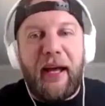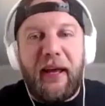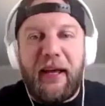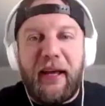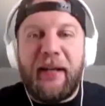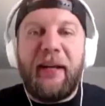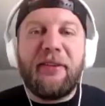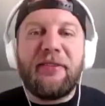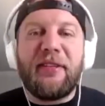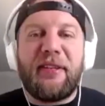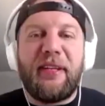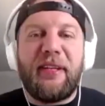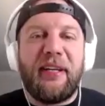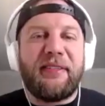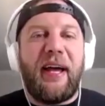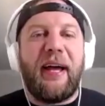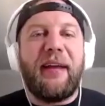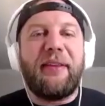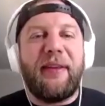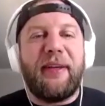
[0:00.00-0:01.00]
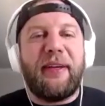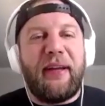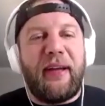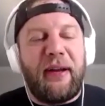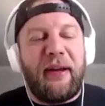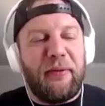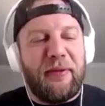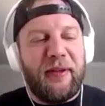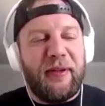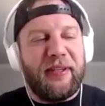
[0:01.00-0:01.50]
here's the thing is I
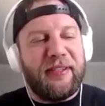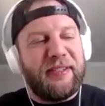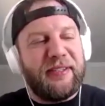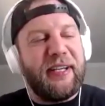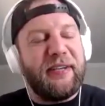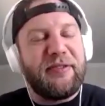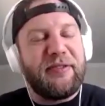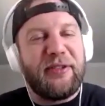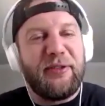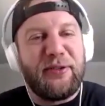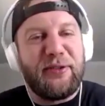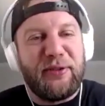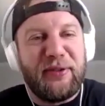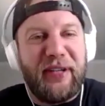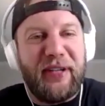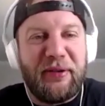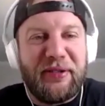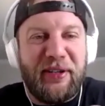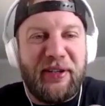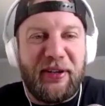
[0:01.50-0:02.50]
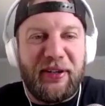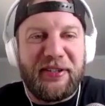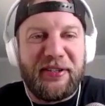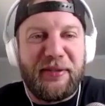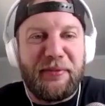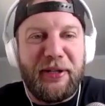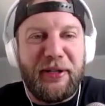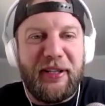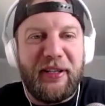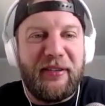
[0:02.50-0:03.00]
don't think safe social, I was talking to
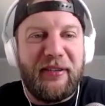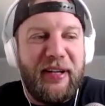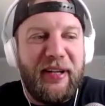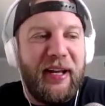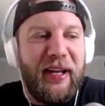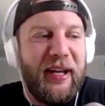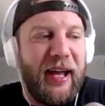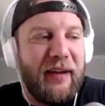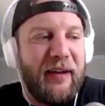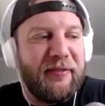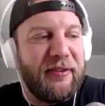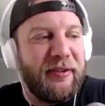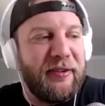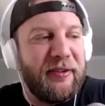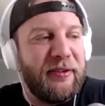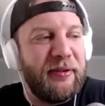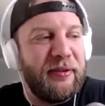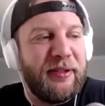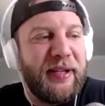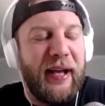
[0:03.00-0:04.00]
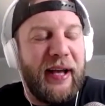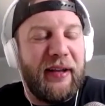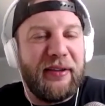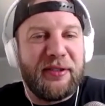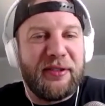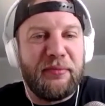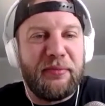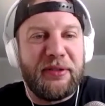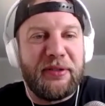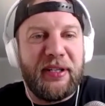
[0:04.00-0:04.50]
somebody the other day after Dallas
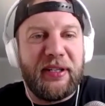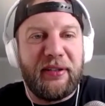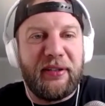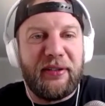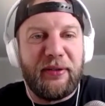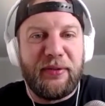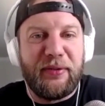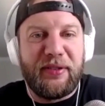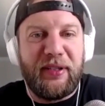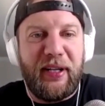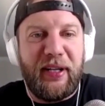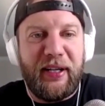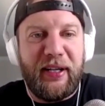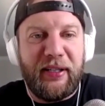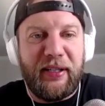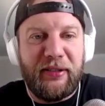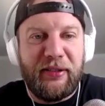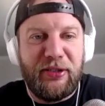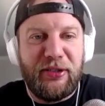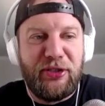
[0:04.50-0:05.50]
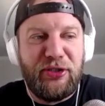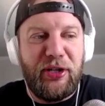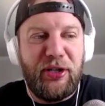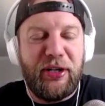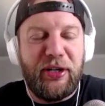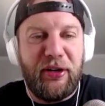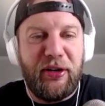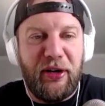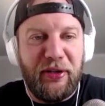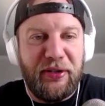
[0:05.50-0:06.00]
in particular was shut
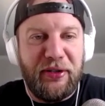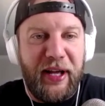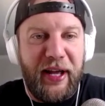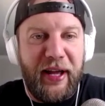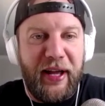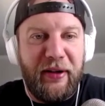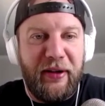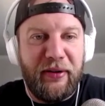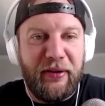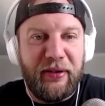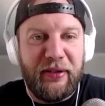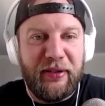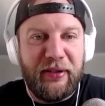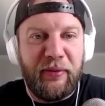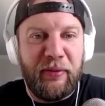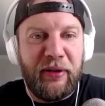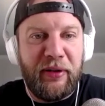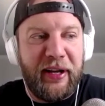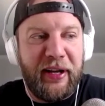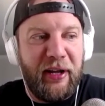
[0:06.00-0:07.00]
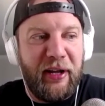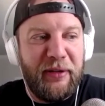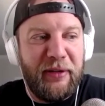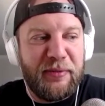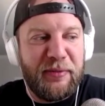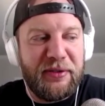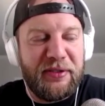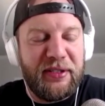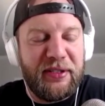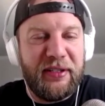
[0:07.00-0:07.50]
it all down. They were like, how am I
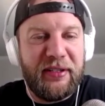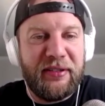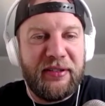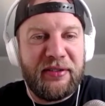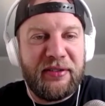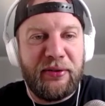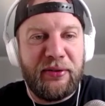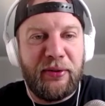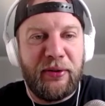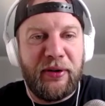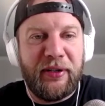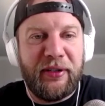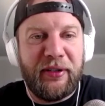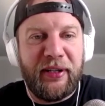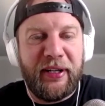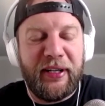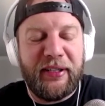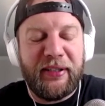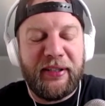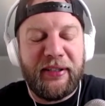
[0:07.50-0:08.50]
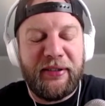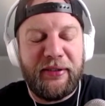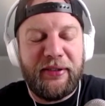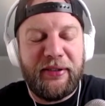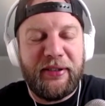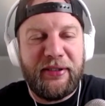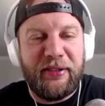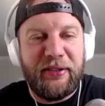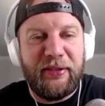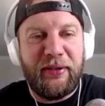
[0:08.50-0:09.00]
supposed to get to the store? And you're like, dude,
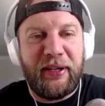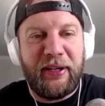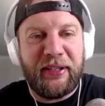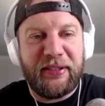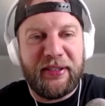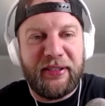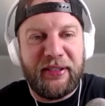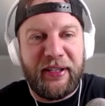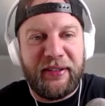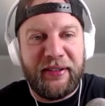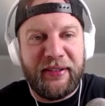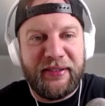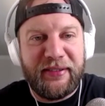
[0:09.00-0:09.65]
did you actually not listen?